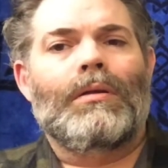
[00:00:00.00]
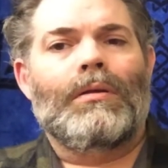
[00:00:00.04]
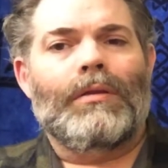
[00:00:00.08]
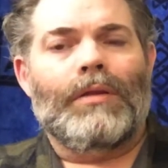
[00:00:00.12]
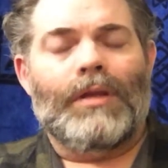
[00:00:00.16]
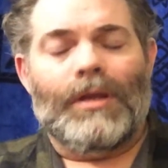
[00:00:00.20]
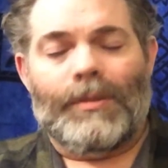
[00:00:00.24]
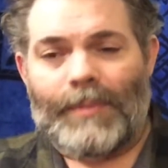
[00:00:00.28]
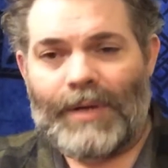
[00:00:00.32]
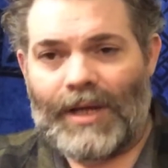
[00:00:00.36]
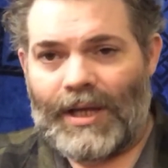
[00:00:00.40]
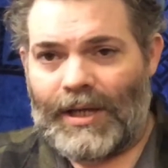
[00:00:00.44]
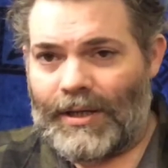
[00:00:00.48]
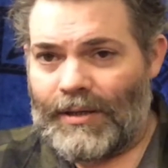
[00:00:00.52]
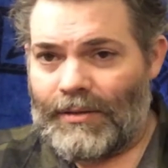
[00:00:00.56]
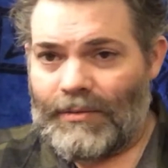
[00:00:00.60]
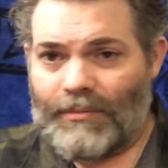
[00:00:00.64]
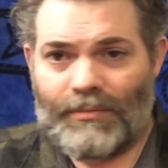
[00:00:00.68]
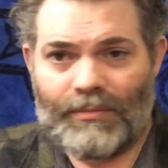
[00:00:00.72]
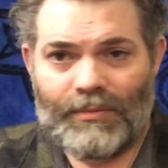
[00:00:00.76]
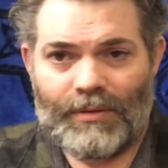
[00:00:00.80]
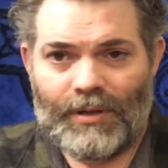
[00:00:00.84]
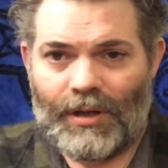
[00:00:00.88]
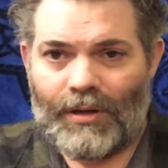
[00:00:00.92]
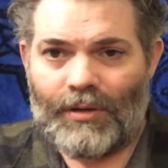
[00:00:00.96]
They may,
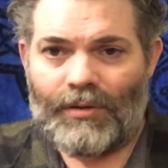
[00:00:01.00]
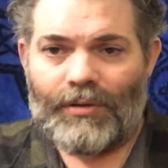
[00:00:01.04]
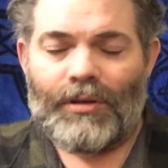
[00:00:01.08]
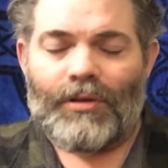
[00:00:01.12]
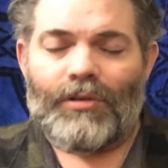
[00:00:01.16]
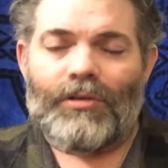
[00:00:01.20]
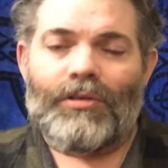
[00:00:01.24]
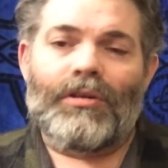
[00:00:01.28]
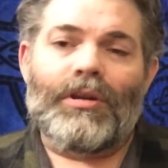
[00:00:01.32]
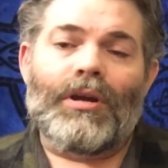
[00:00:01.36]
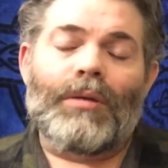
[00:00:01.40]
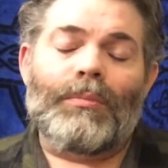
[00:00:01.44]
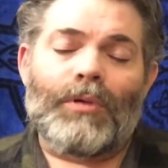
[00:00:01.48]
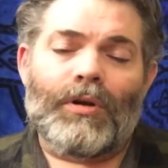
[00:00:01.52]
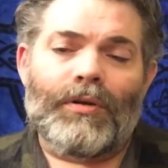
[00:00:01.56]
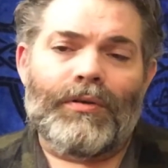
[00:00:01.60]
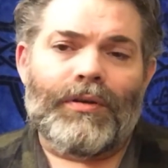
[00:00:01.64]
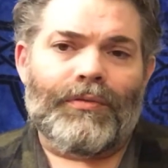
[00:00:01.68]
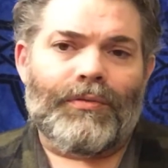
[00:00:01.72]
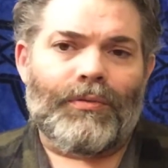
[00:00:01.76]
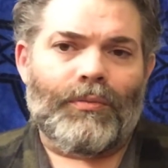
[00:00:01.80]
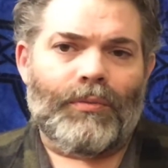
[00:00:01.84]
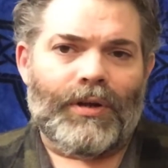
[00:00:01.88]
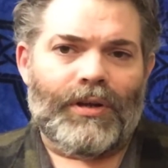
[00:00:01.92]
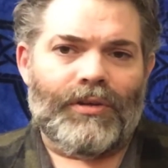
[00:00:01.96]
there's a number of
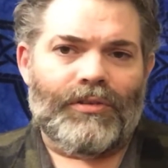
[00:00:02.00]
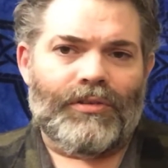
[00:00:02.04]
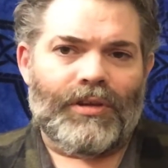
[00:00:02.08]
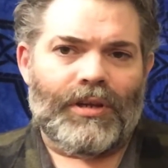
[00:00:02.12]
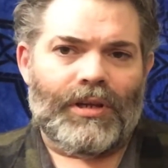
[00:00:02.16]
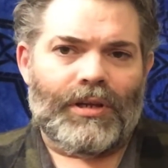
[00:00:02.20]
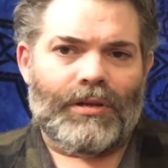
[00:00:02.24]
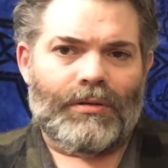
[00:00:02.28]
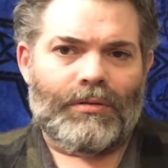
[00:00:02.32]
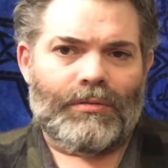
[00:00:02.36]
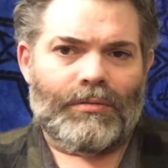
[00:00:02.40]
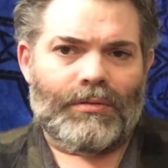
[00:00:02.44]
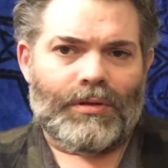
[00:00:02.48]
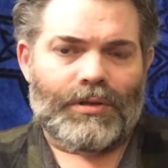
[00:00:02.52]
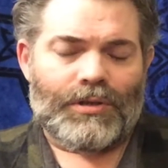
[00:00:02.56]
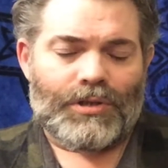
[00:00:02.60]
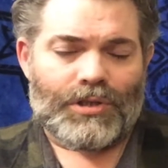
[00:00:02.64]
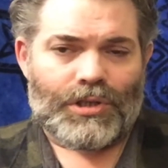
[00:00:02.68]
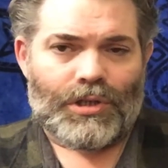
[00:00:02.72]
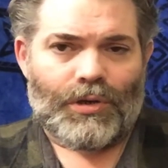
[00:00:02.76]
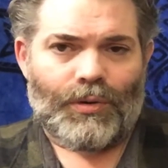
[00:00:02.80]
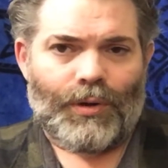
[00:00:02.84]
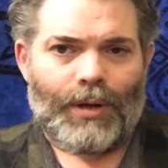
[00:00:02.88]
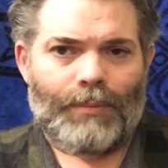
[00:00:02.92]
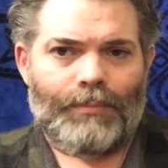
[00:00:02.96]
different ways they can
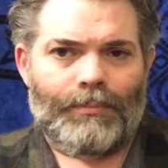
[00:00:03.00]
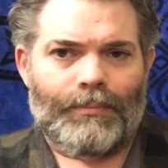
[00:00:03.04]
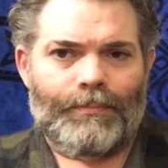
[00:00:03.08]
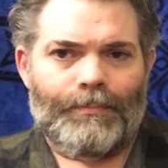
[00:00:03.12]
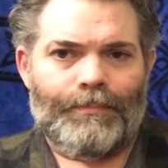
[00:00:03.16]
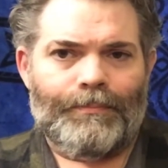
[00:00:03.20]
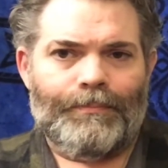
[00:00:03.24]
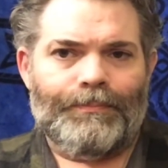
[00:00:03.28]
show up.